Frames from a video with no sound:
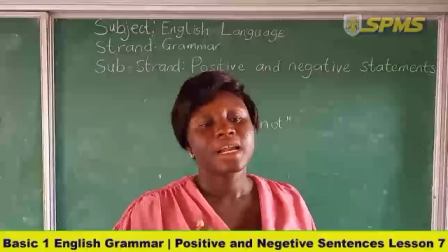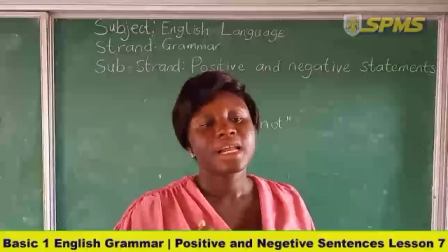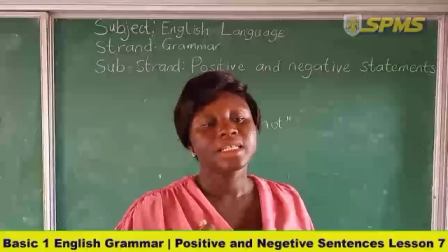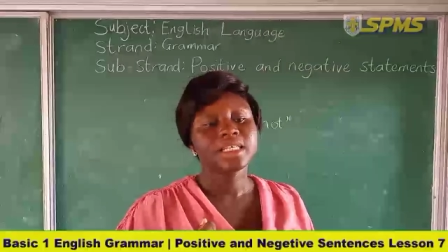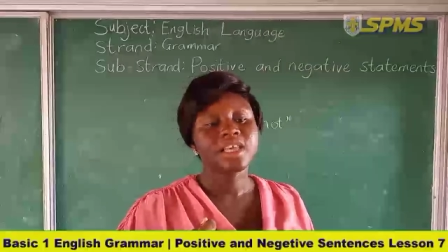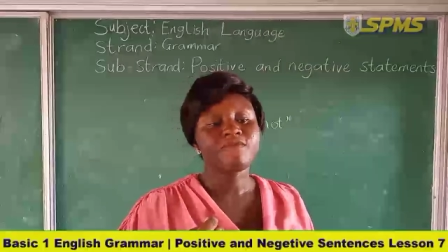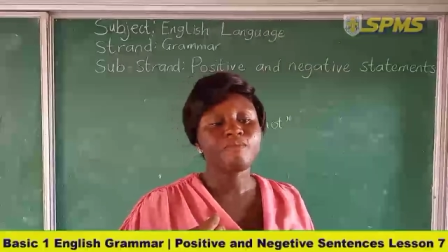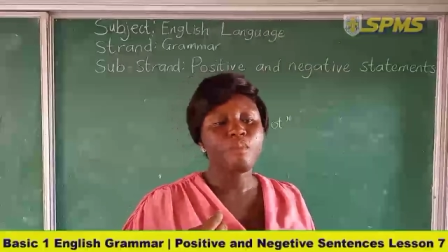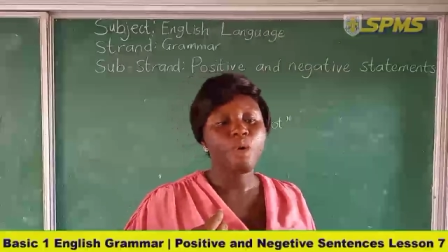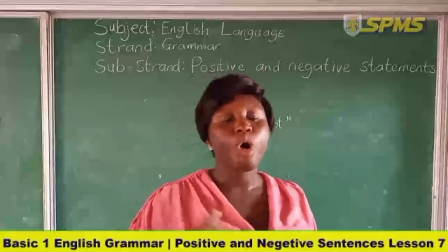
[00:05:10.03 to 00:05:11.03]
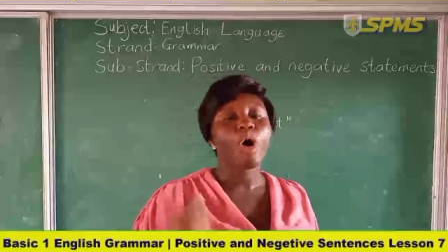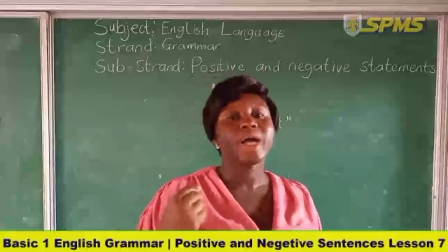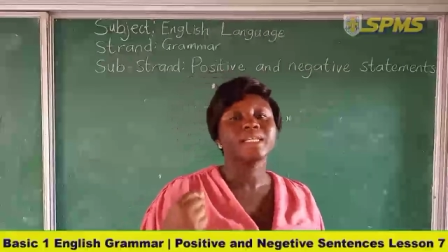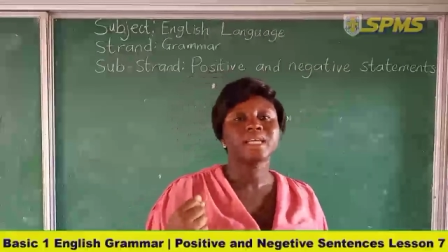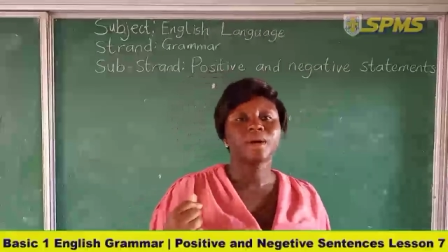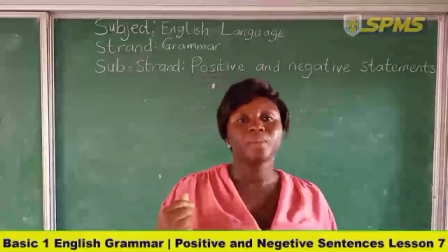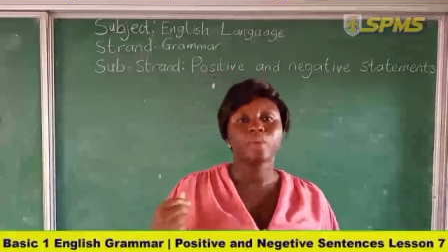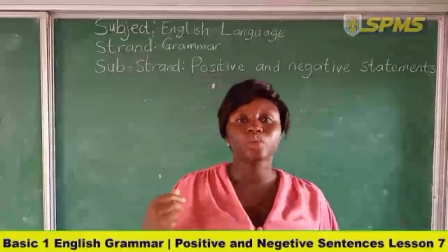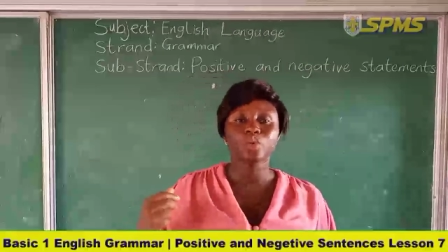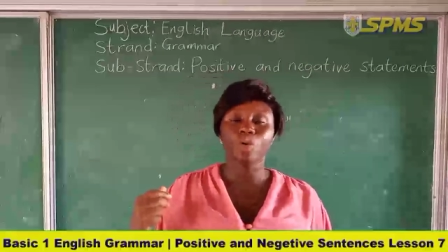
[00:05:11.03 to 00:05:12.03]
Let's give more
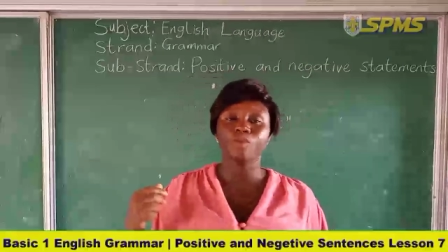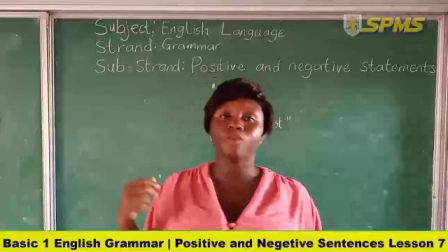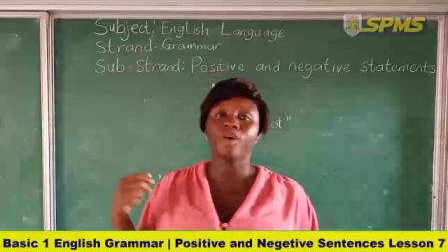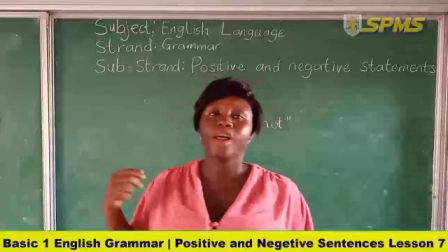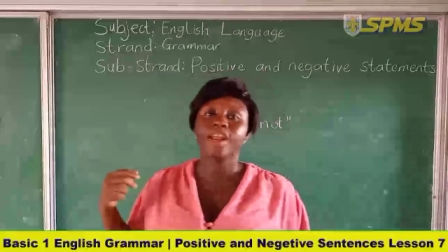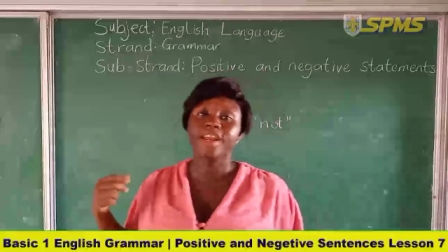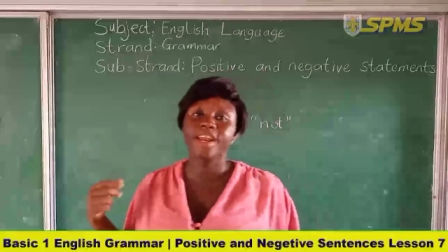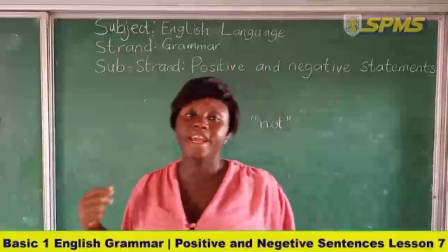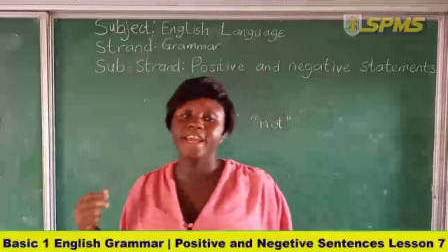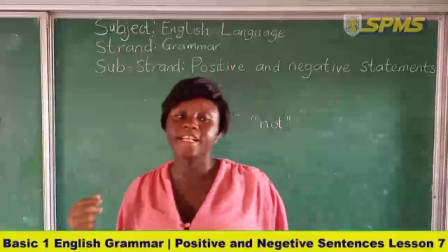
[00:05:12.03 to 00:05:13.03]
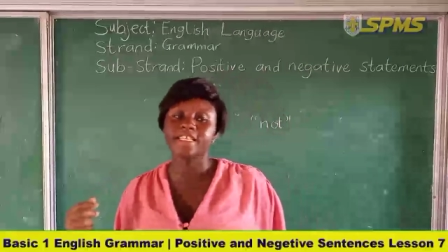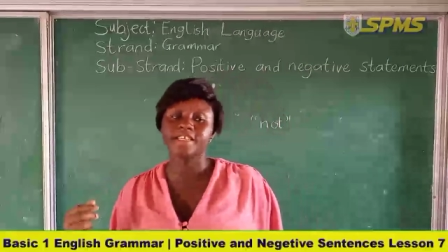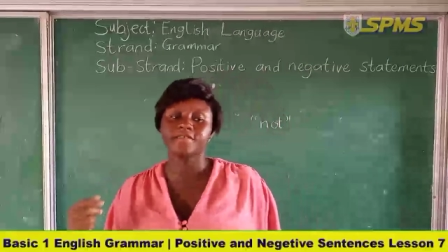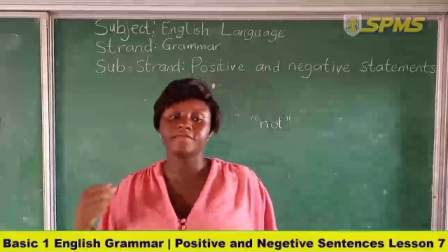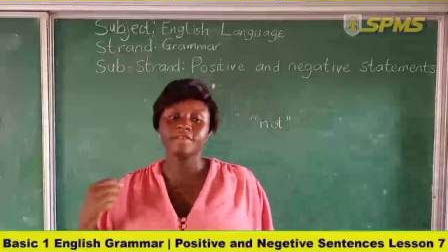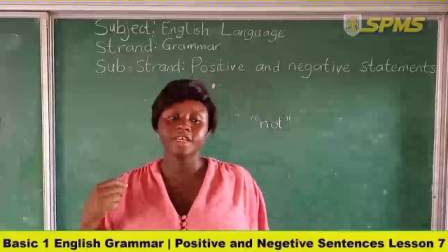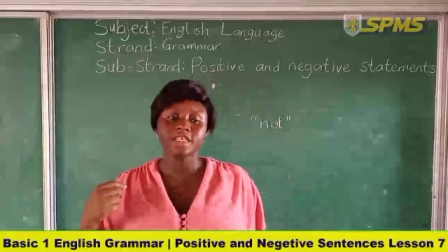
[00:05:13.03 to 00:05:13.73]
examples of negative